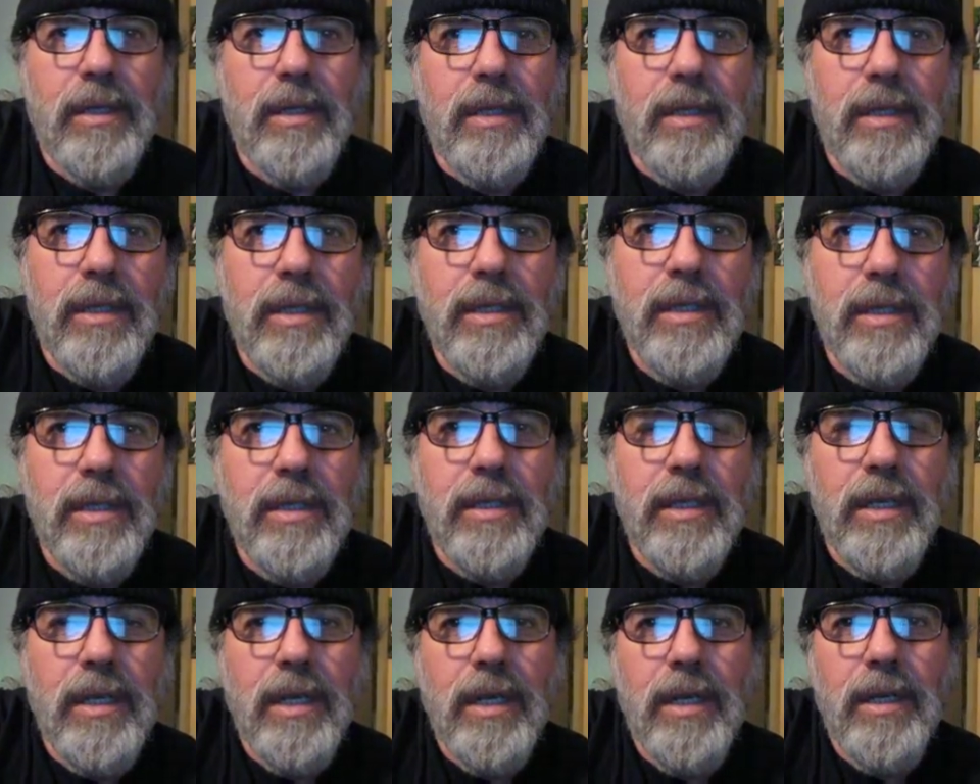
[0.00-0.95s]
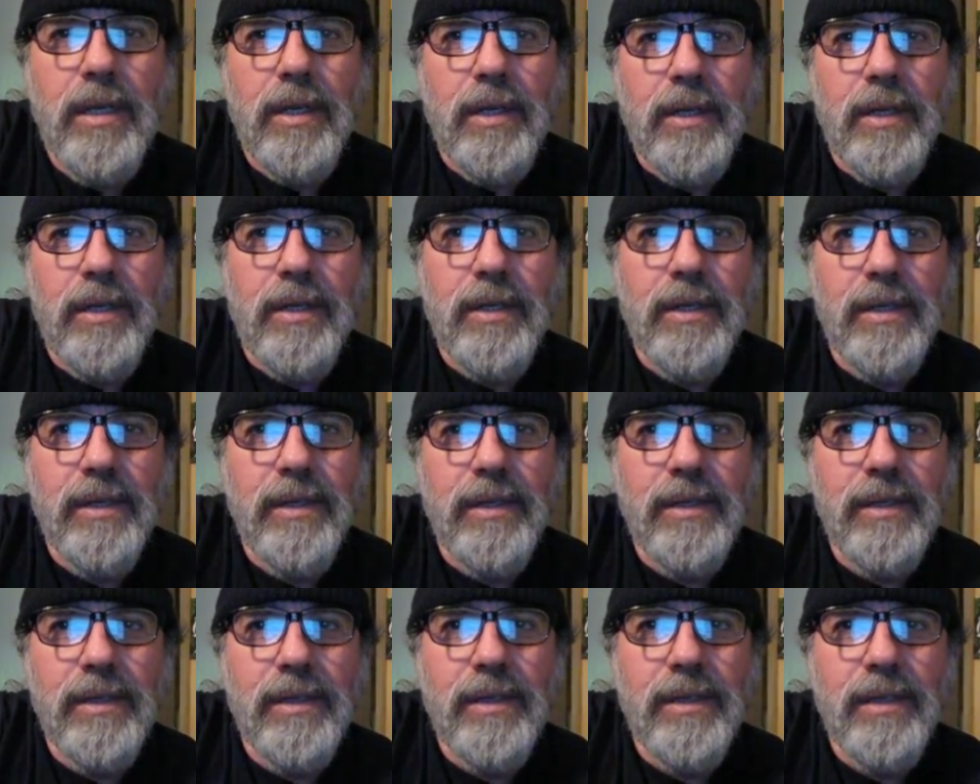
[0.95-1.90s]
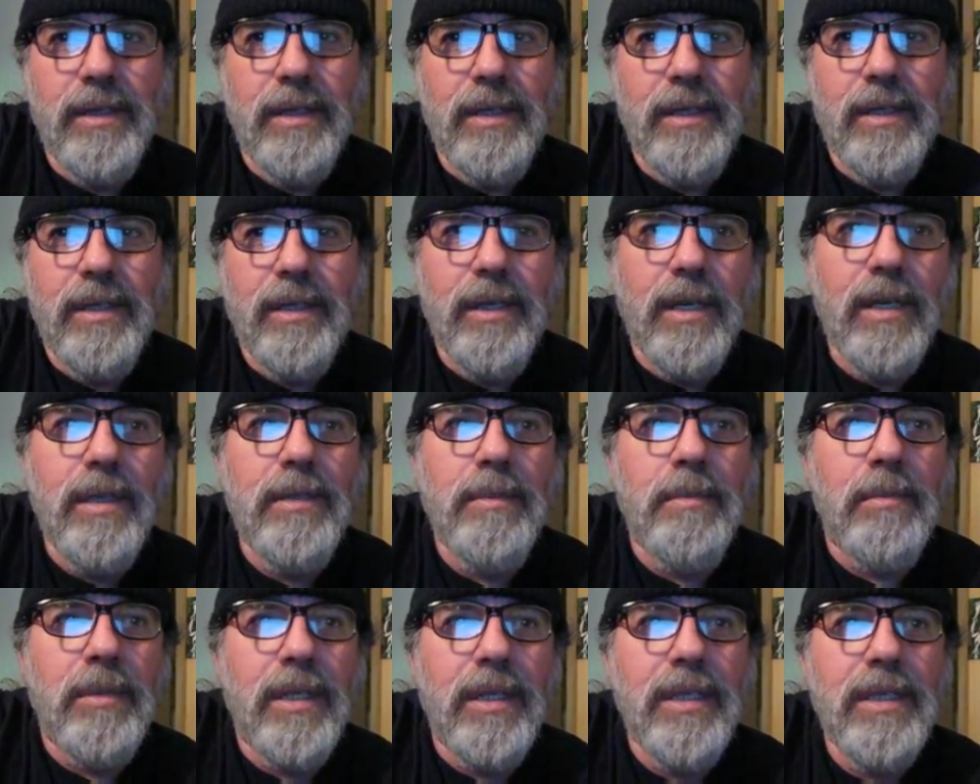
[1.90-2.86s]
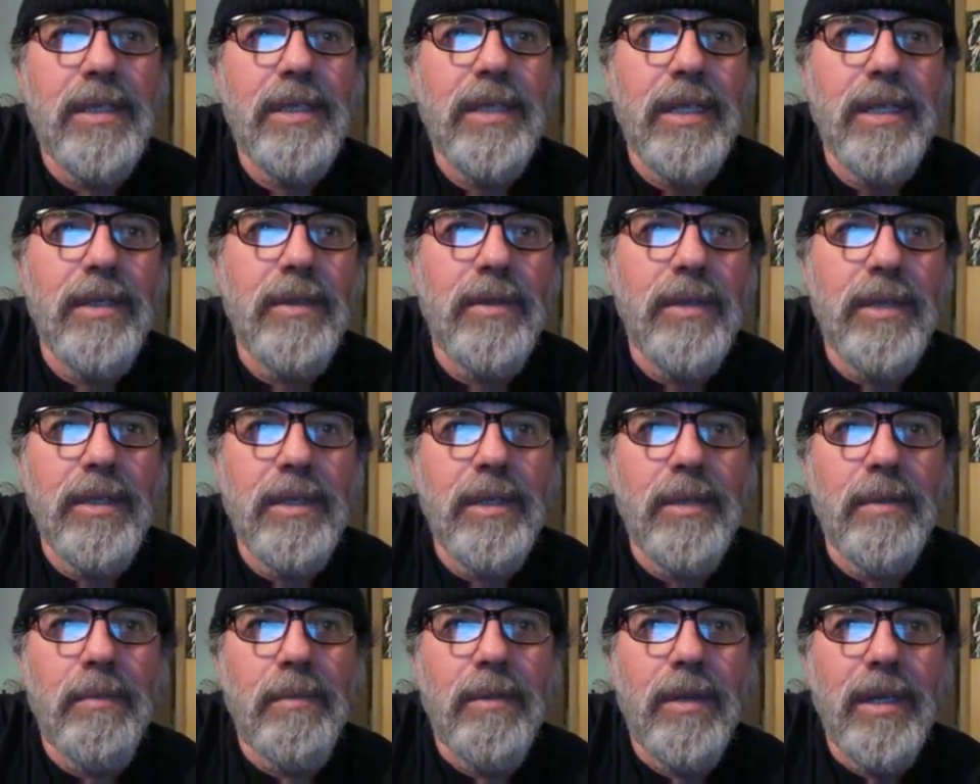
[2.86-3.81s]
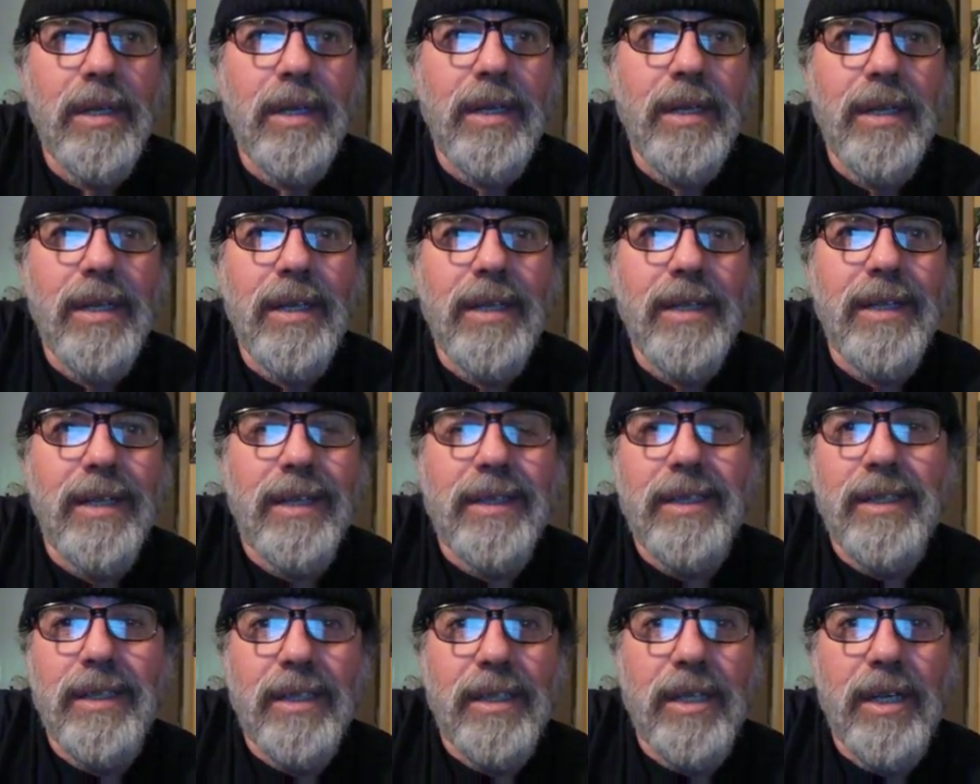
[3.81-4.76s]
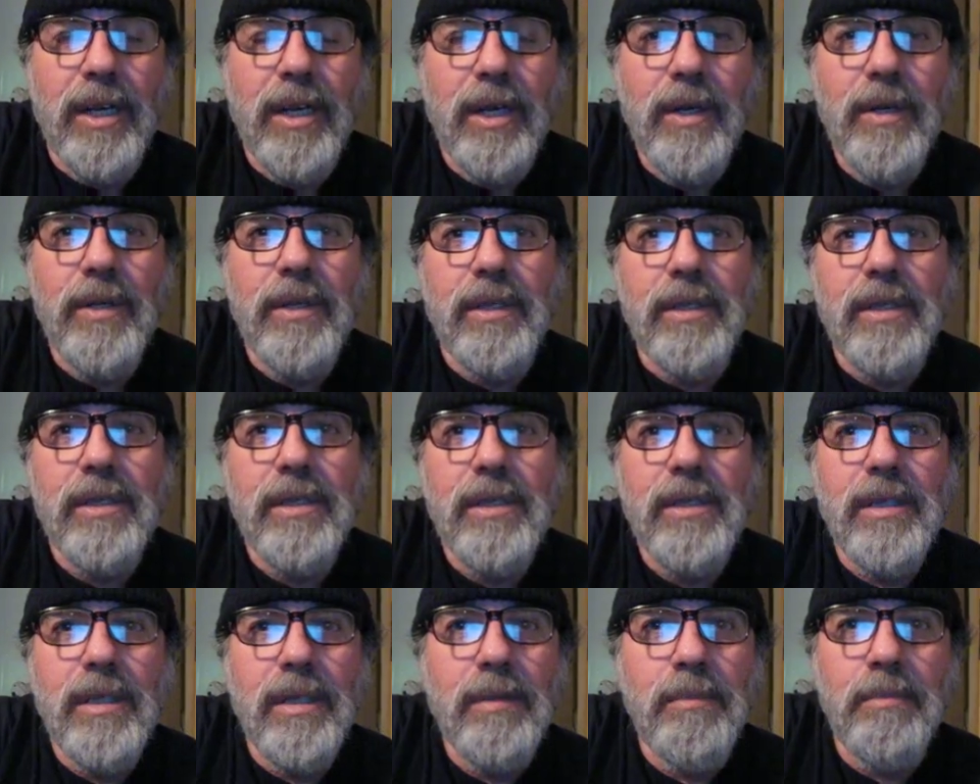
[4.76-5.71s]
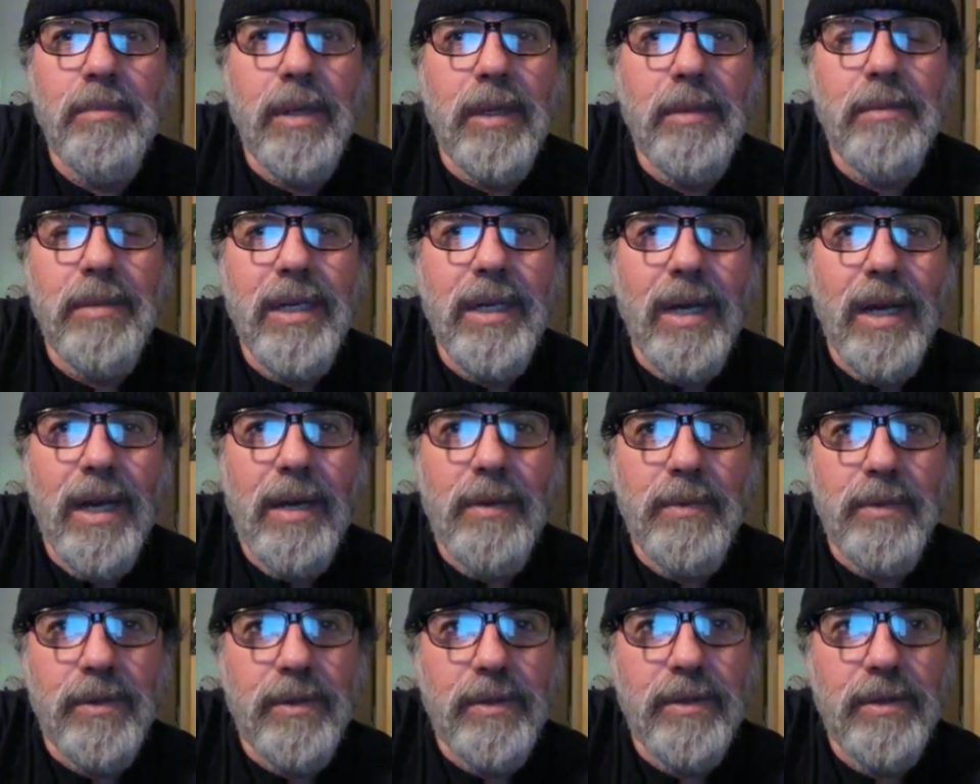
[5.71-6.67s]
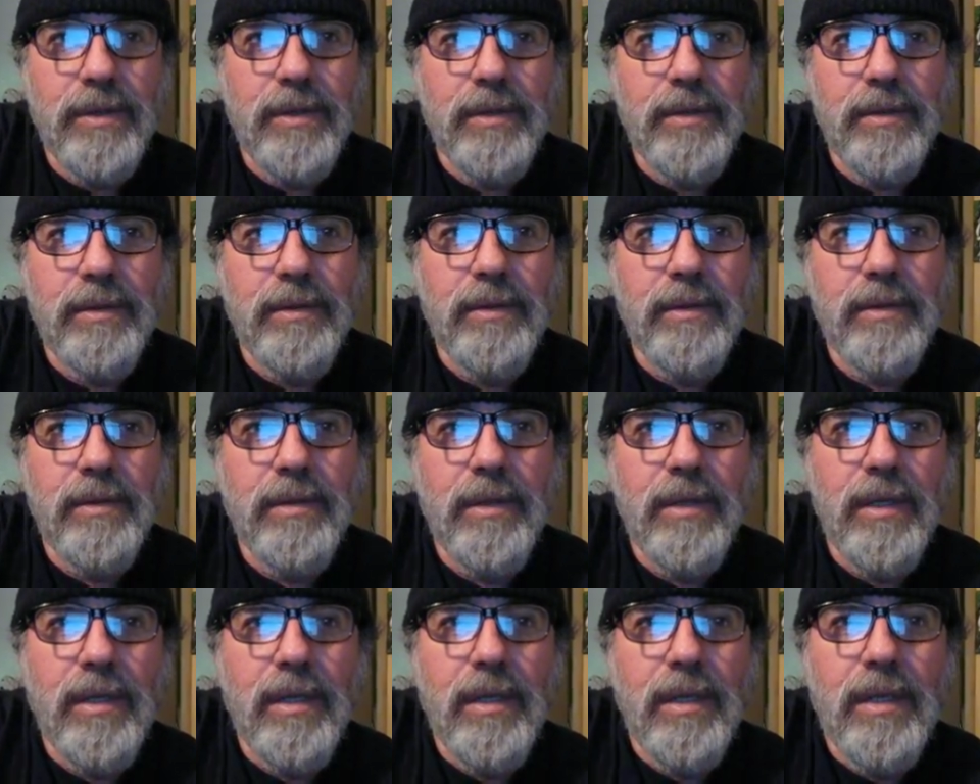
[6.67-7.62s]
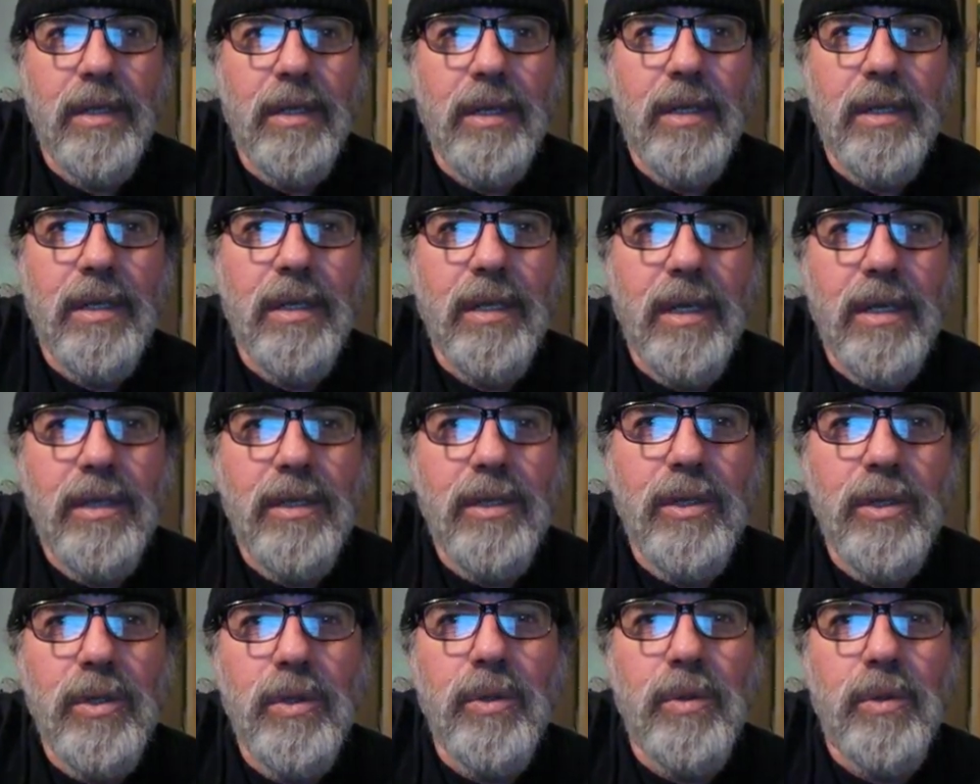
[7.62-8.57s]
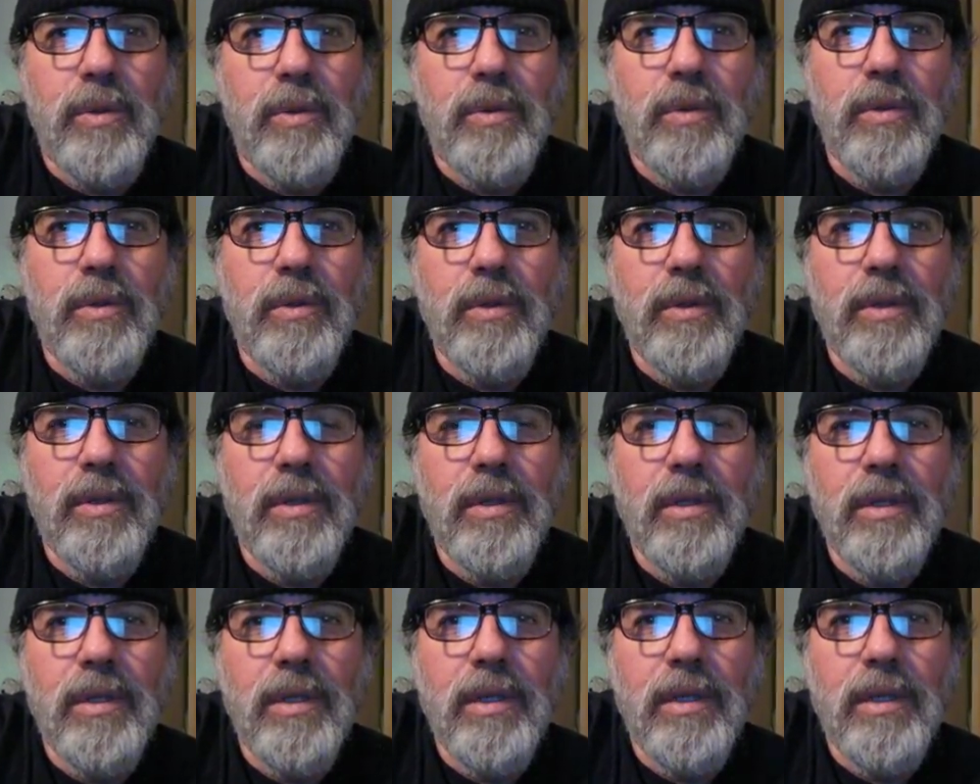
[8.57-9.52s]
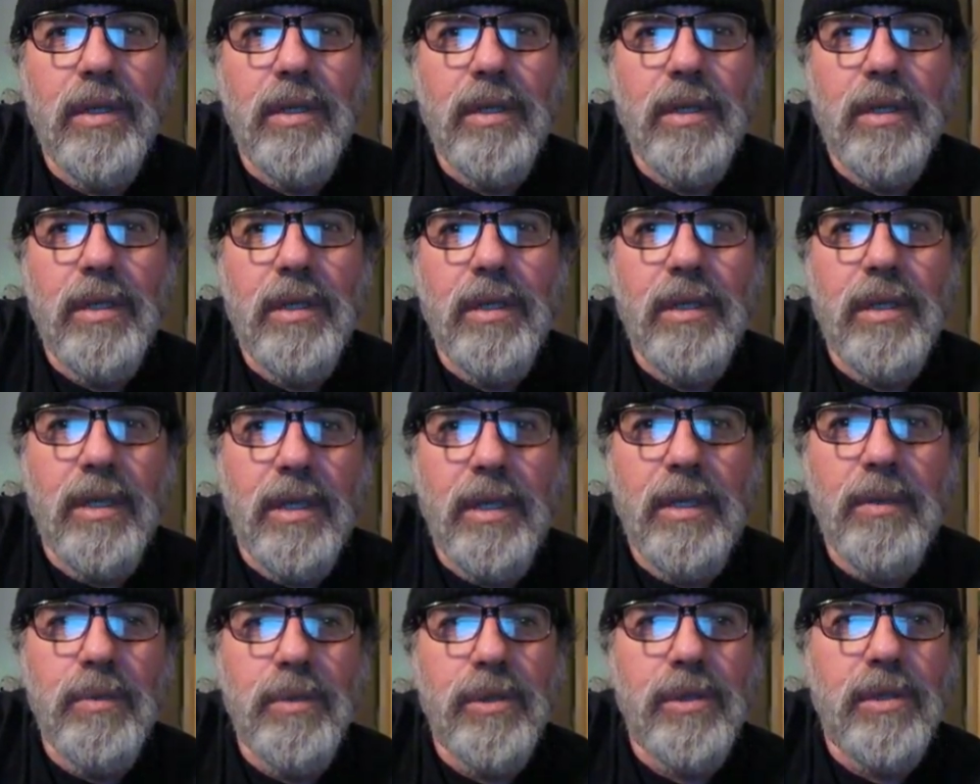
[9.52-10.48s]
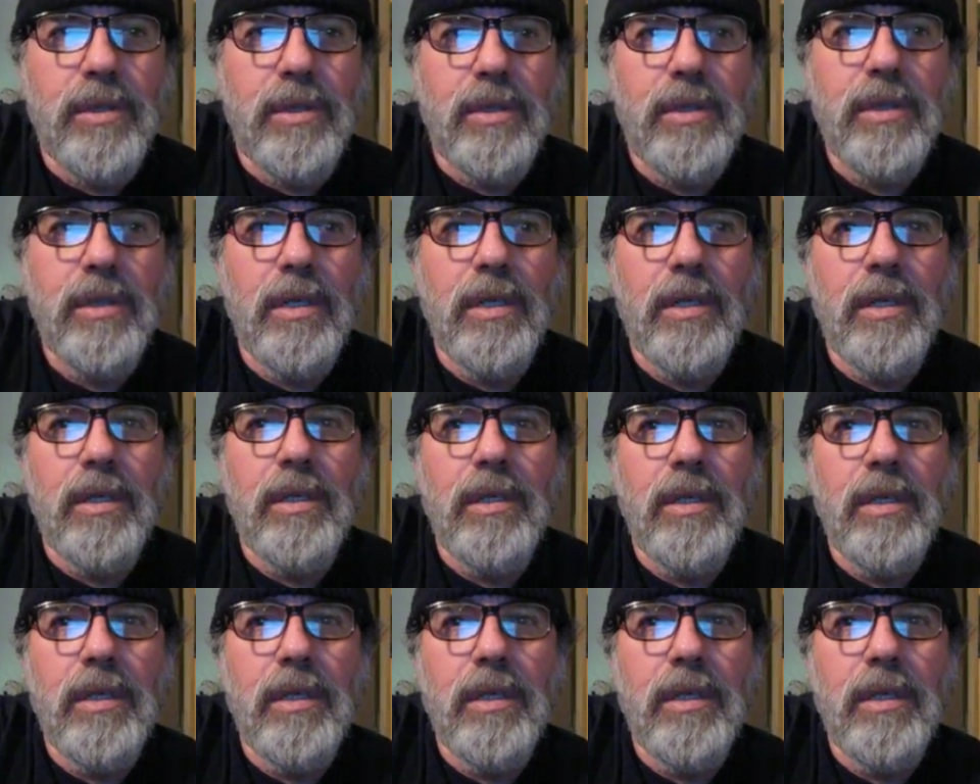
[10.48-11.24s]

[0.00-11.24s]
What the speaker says: This is the heir. Come, let us kill him, that the inheritance may be ours. They knew that he was the son